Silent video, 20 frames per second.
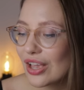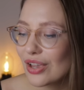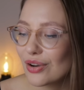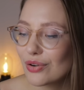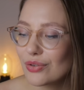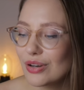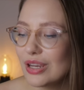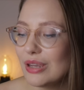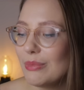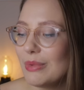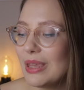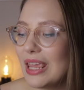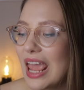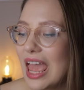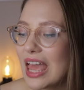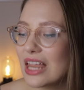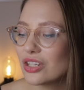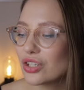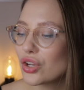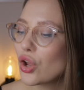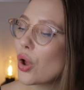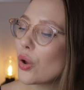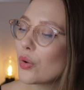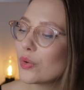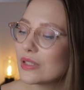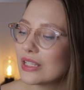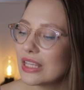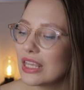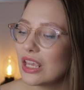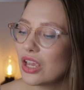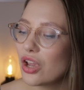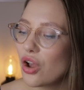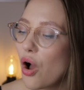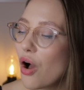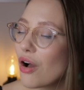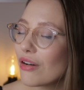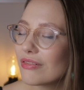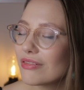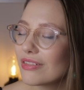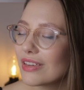creamy and cozy
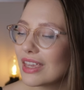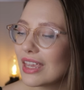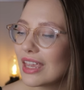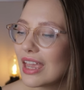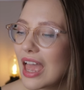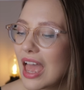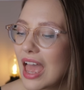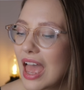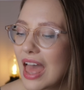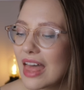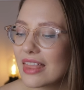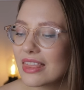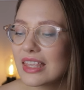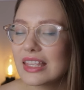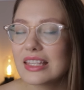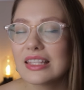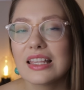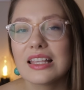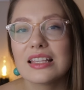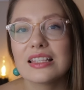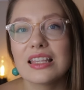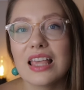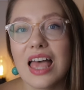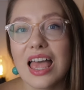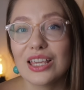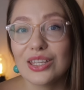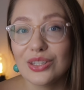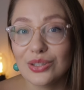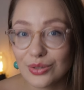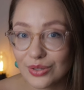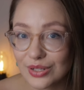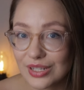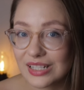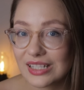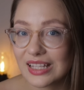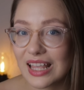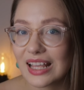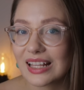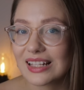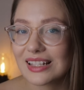coffee and this is a
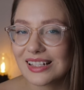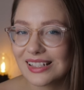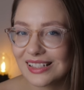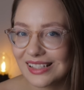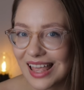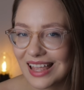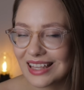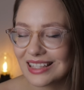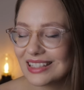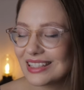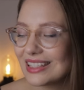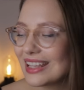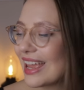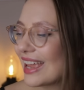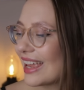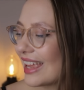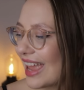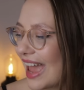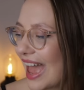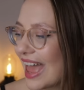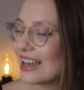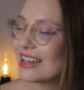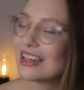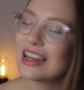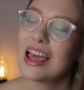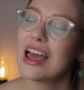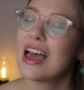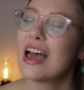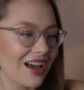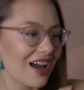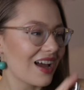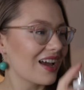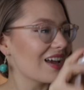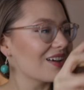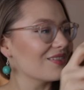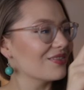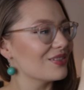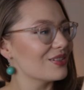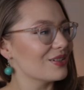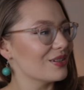unisex scent again. I
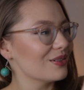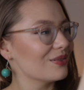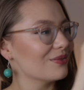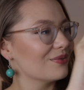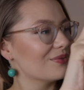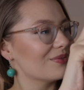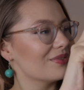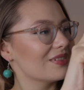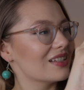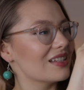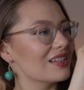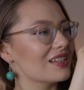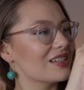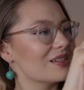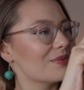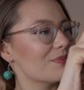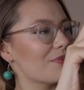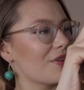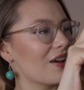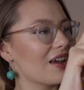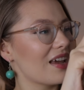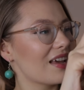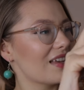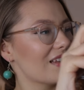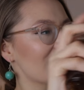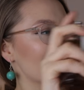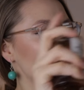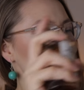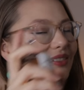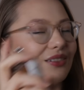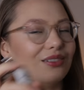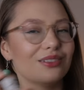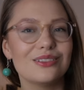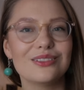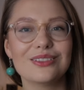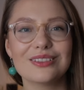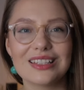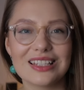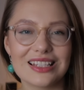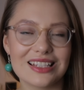have to Pray it.
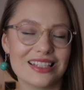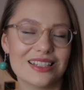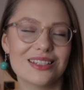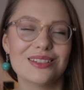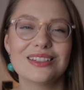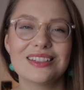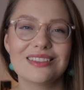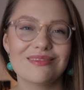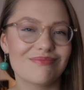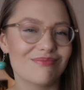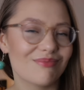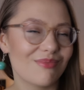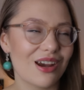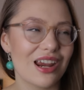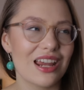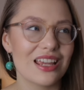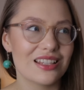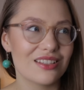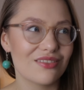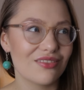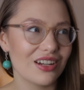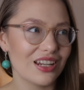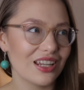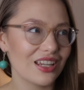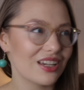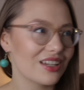Oh, this spray is really